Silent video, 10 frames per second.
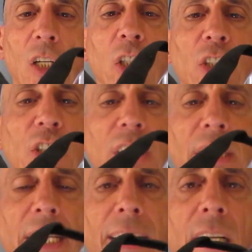
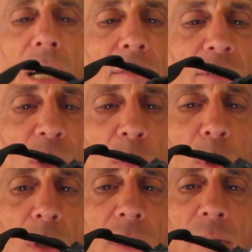cushy and
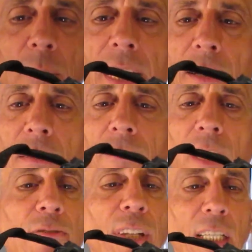comfortable, yet
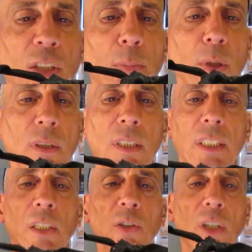very flexible,
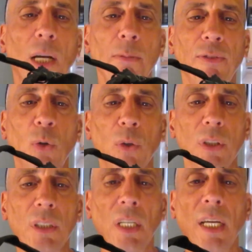zero drop of
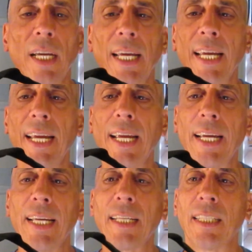course,
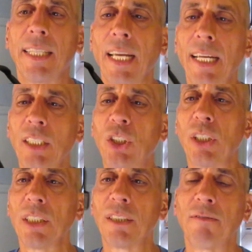and they
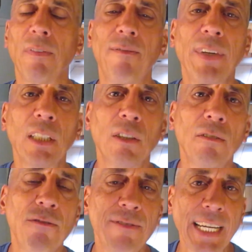just feel
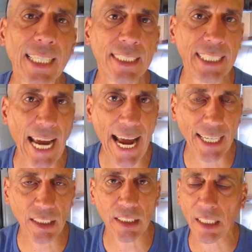
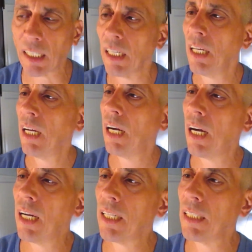fantastic
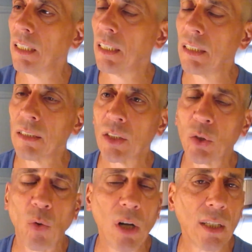on
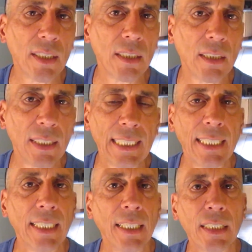swollen,
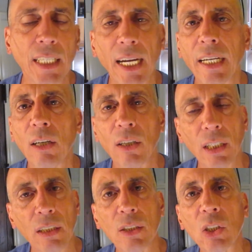
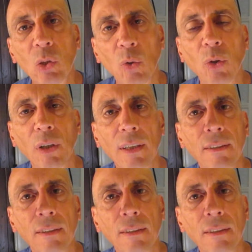tired, sore